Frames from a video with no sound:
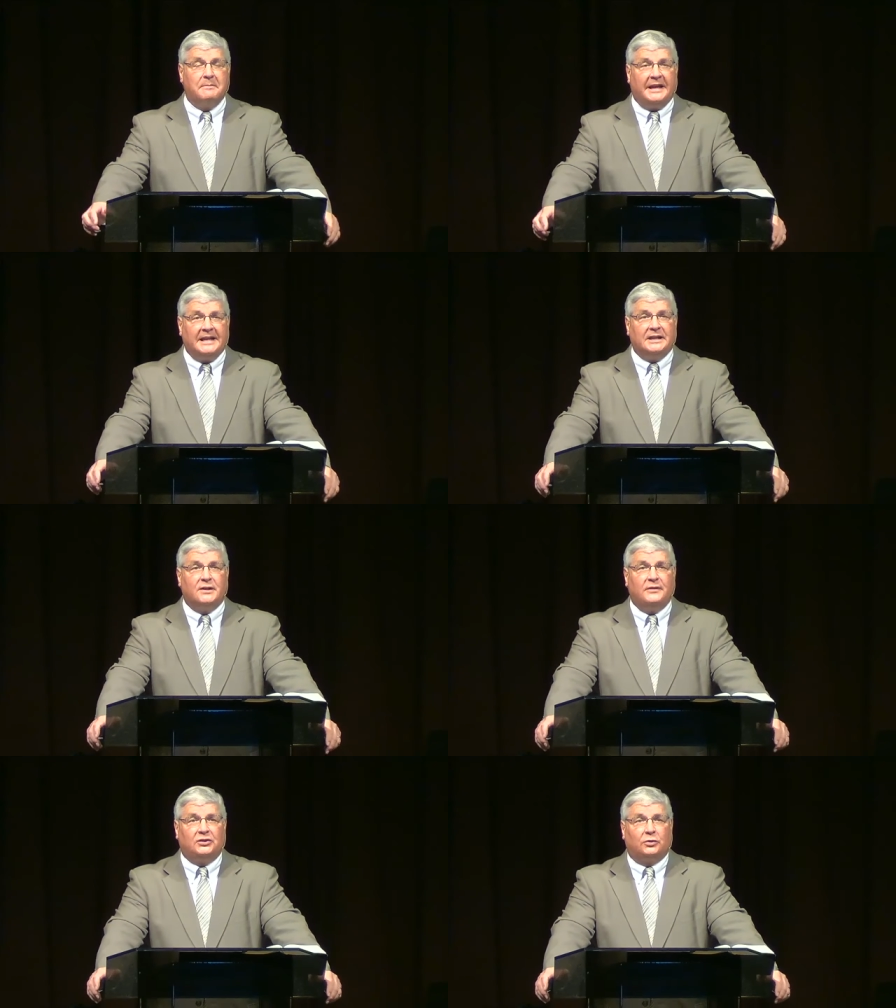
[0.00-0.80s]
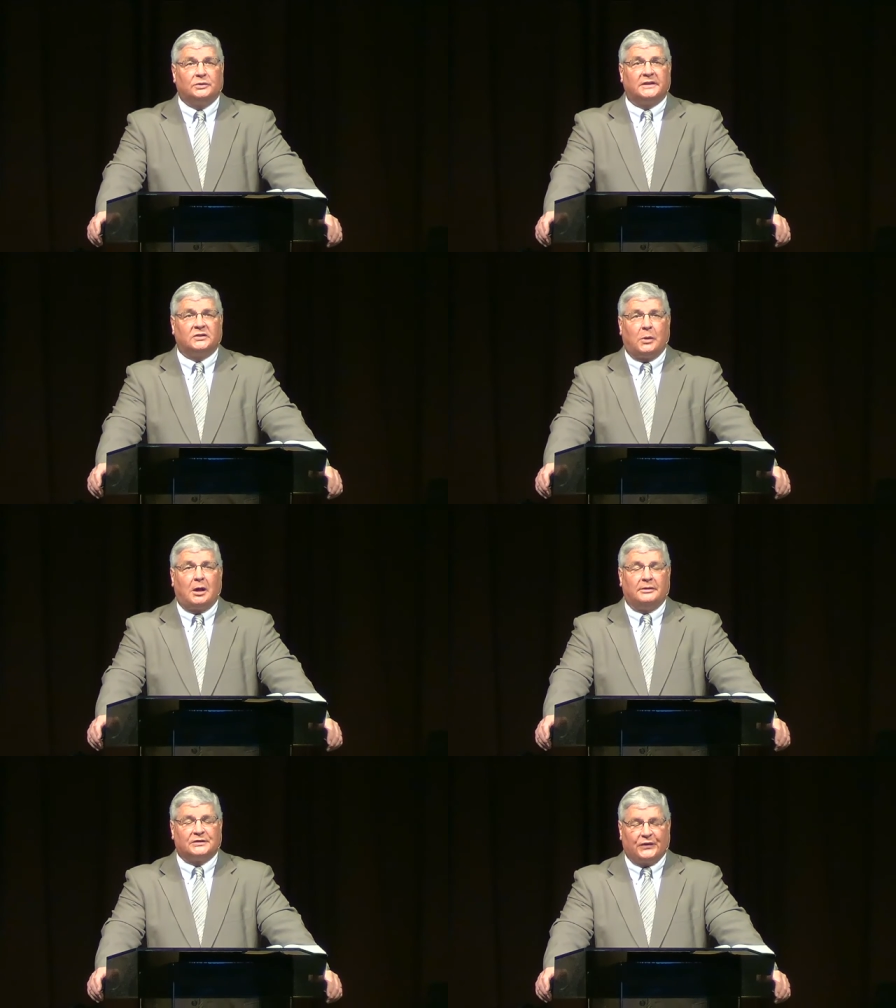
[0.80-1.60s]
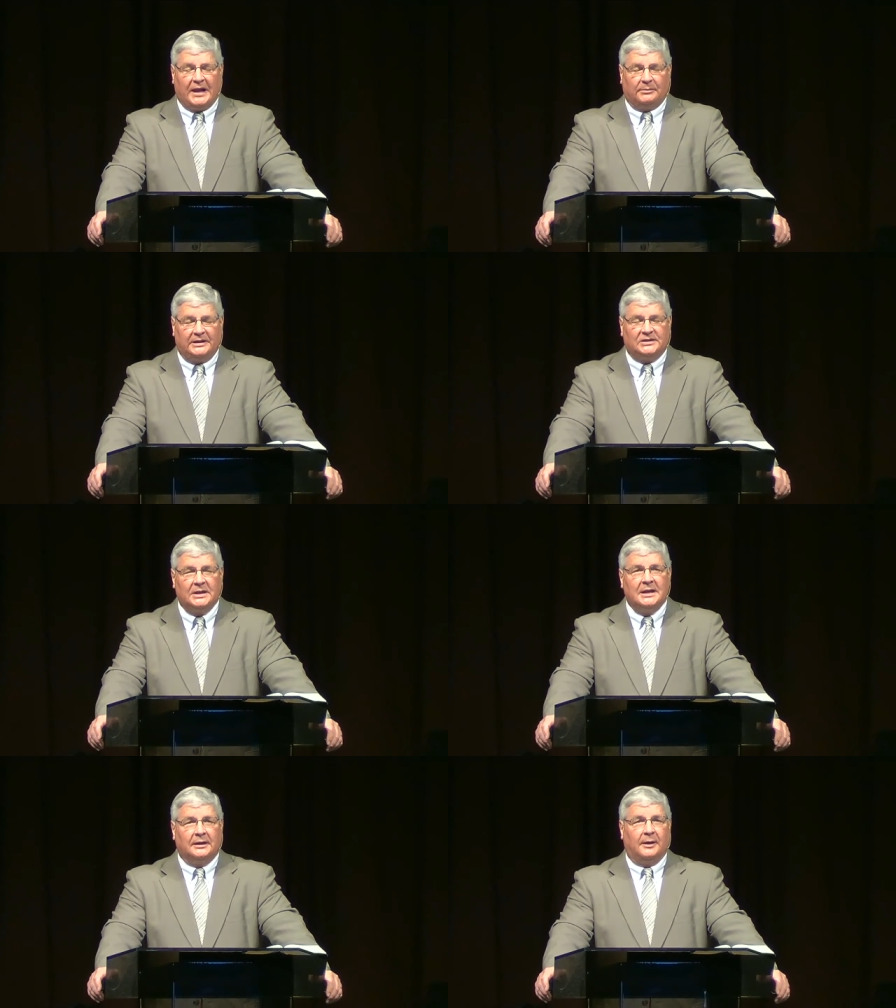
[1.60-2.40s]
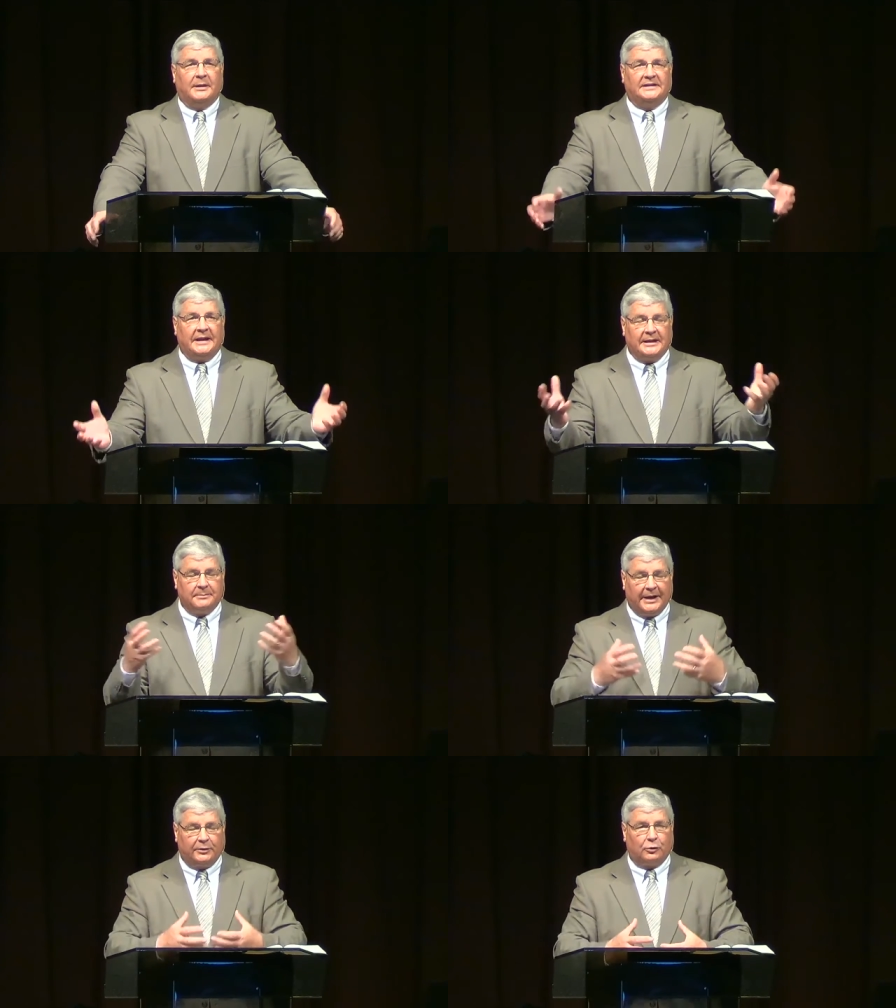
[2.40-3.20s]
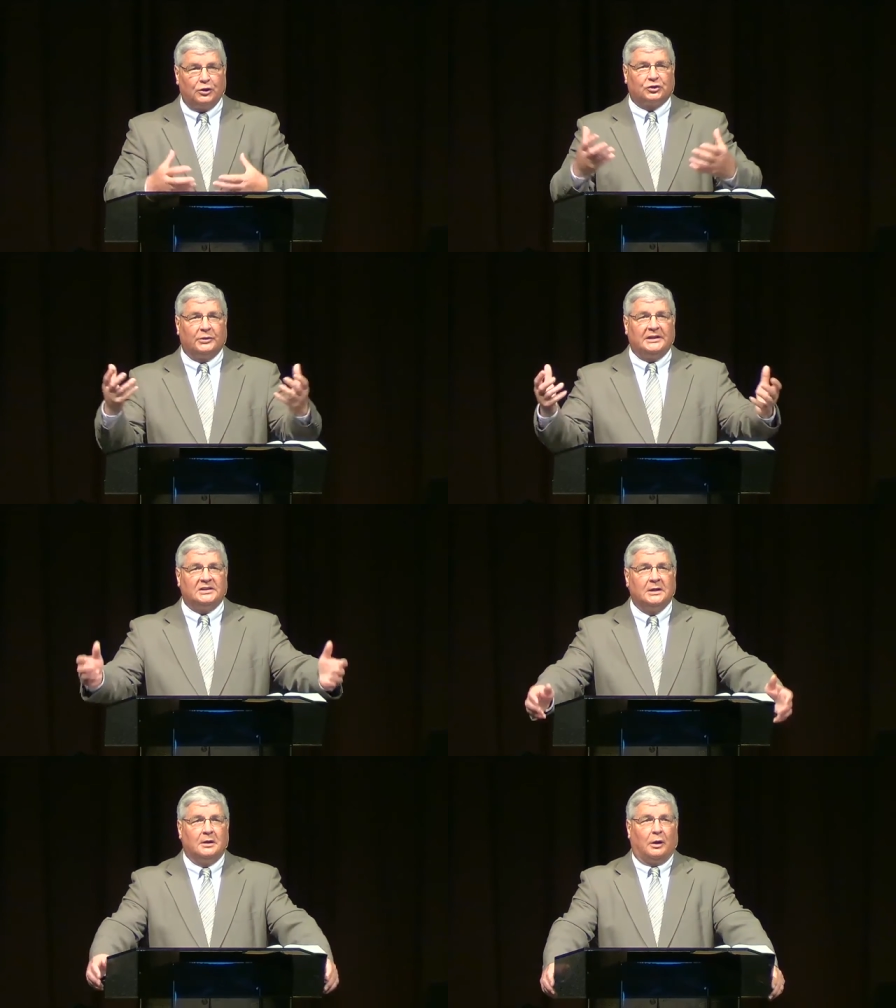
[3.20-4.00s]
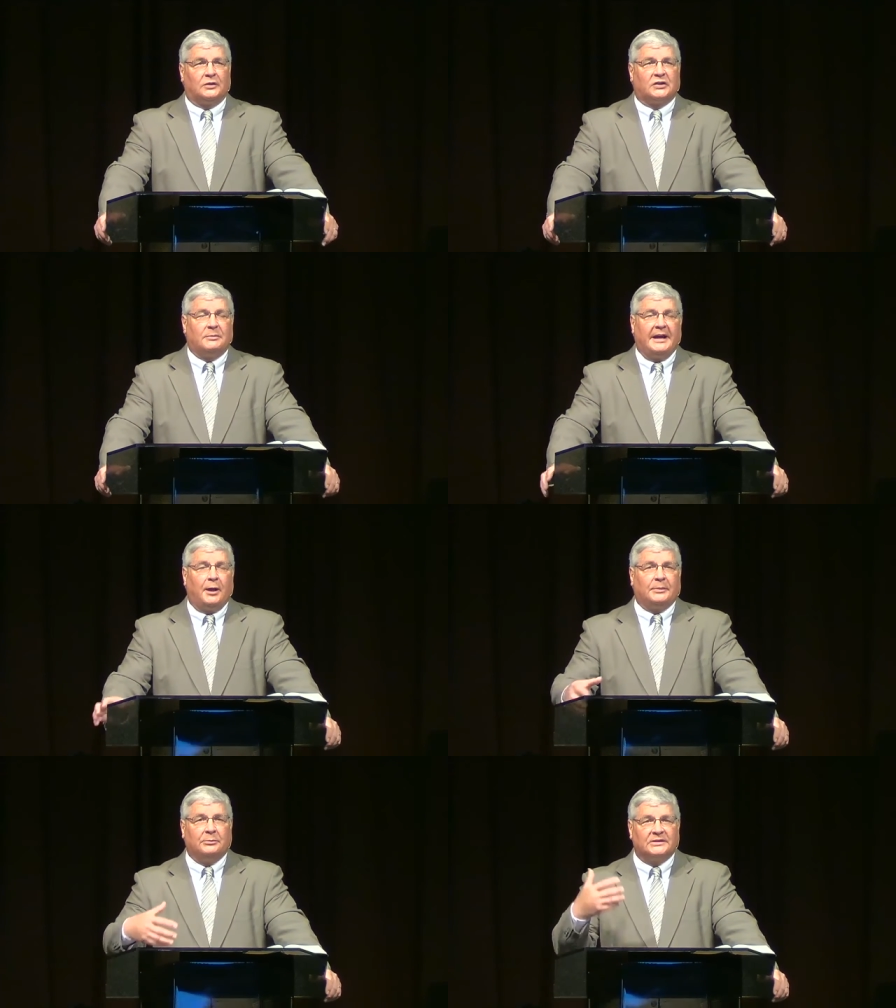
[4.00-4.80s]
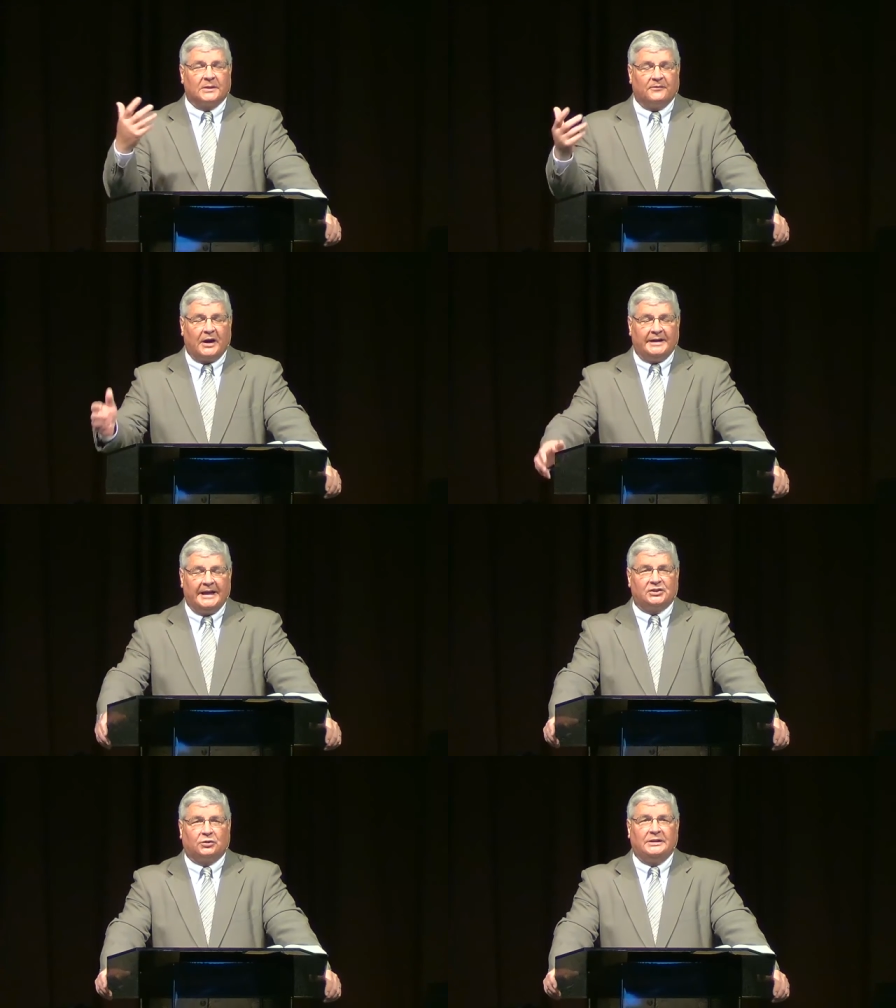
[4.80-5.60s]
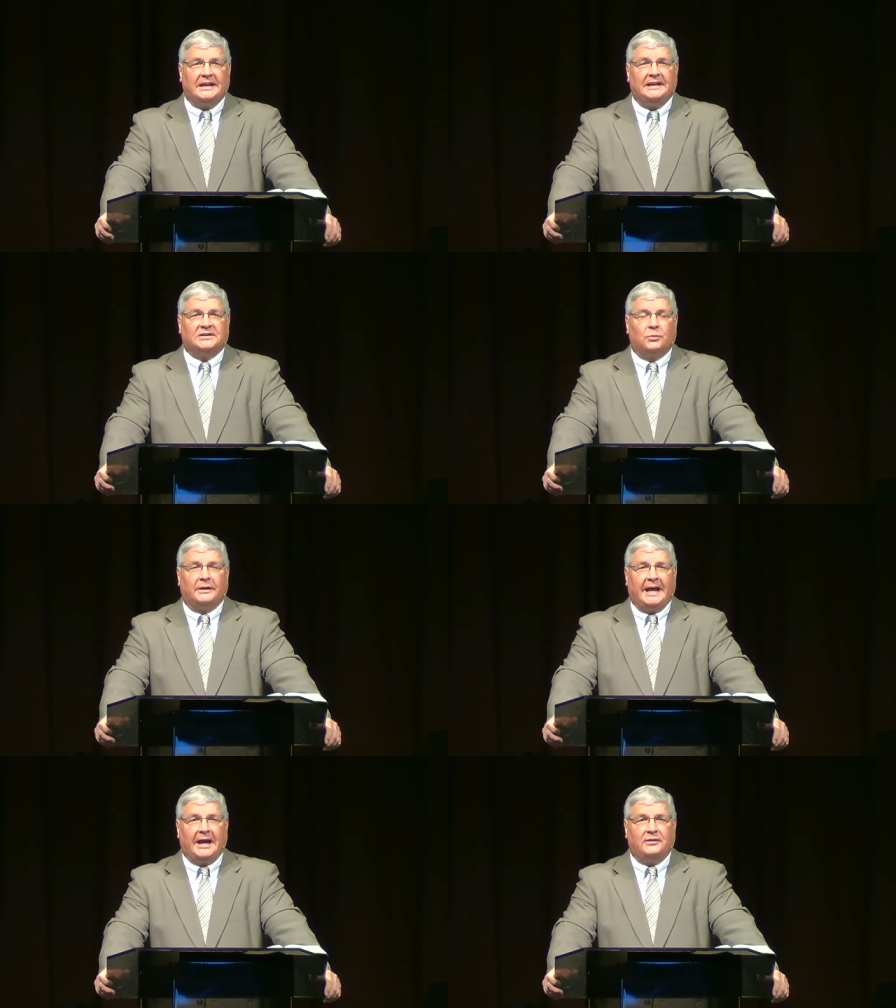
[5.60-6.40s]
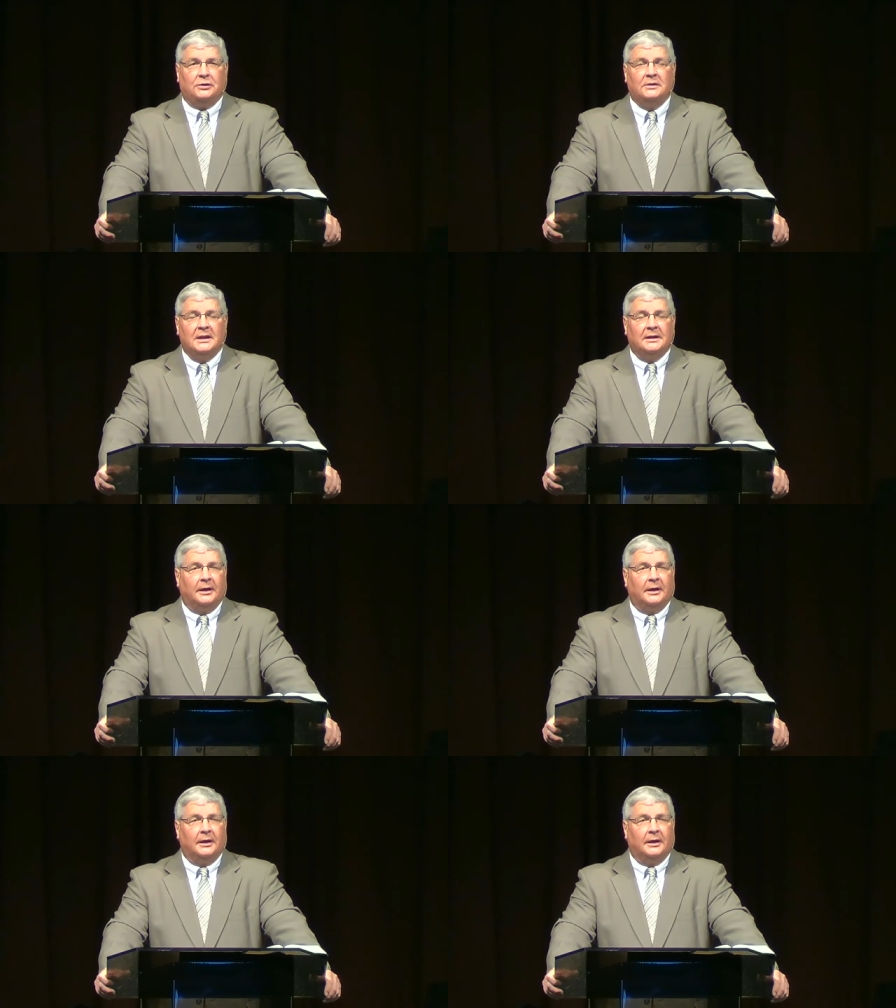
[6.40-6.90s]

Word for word: many individuals as well as families uh, by taking by groceries, also by helping with some financial needs and what have you.